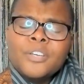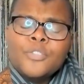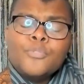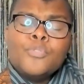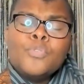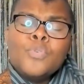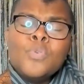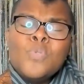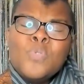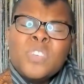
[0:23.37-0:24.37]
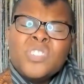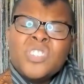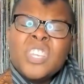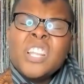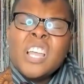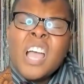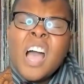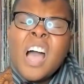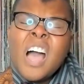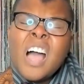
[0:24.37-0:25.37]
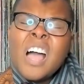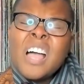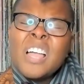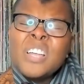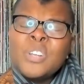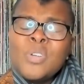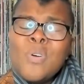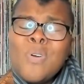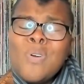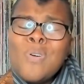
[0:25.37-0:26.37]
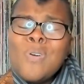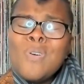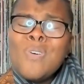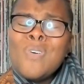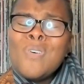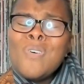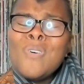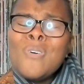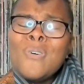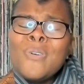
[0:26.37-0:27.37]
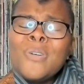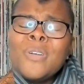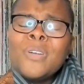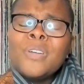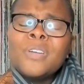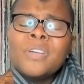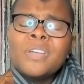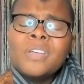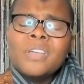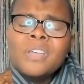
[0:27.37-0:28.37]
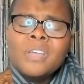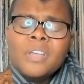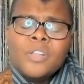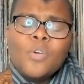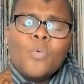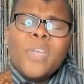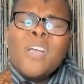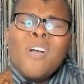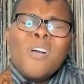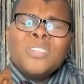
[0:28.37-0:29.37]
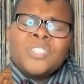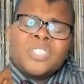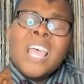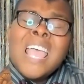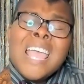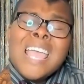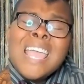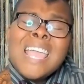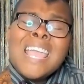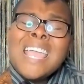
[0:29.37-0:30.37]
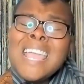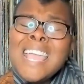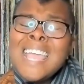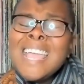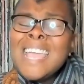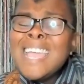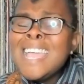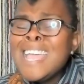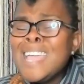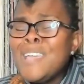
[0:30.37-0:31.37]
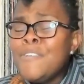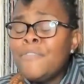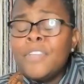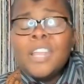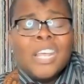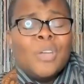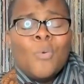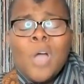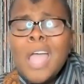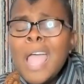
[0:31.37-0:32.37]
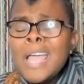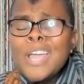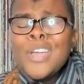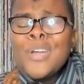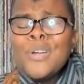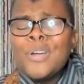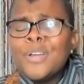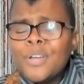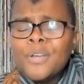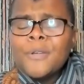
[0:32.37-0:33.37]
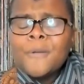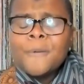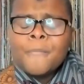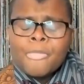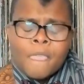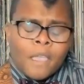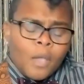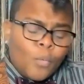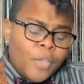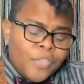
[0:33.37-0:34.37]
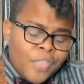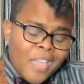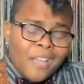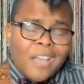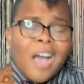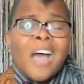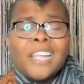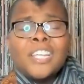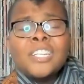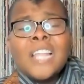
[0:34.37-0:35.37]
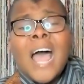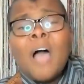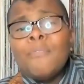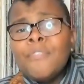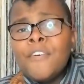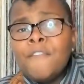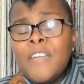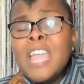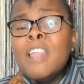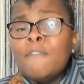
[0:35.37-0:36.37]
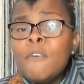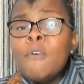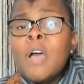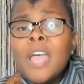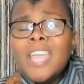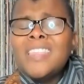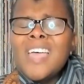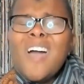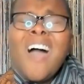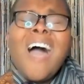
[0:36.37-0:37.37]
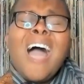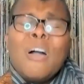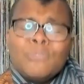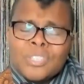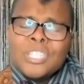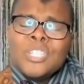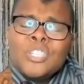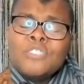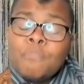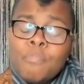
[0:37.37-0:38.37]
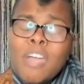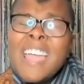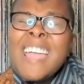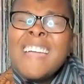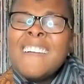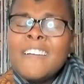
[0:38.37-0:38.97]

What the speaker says: through the synagogue door. No, we aren't safe anywhere when they're cutting down the faithful in their houses of prayer.